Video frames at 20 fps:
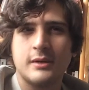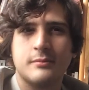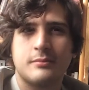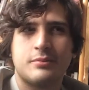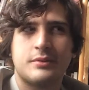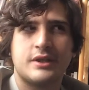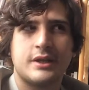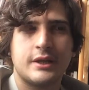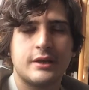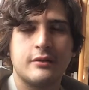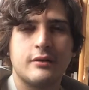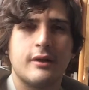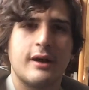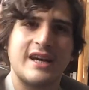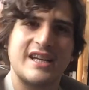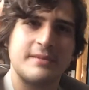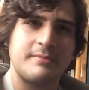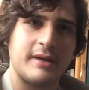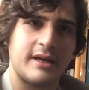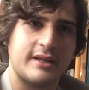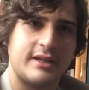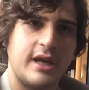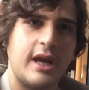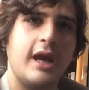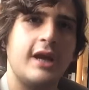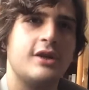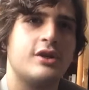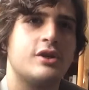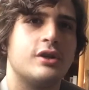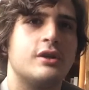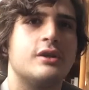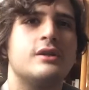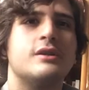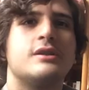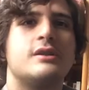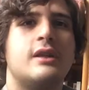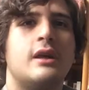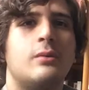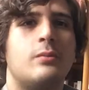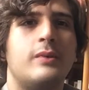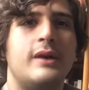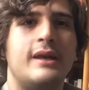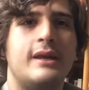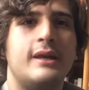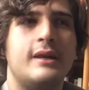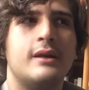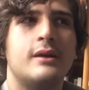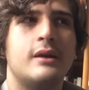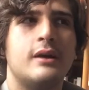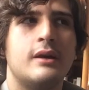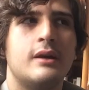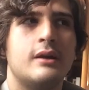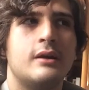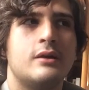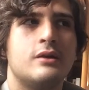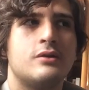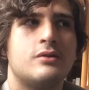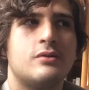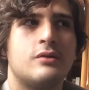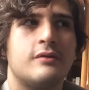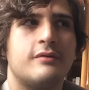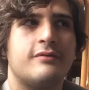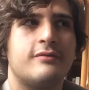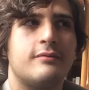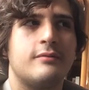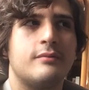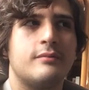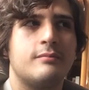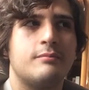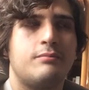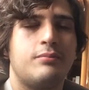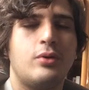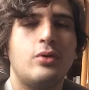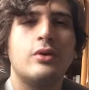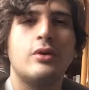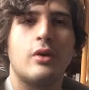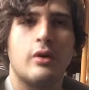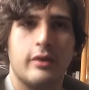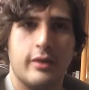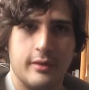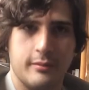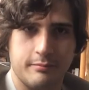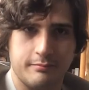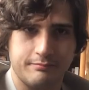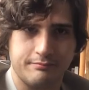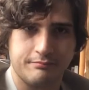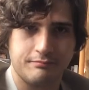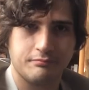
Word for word: particular expectations that we sort of put on them.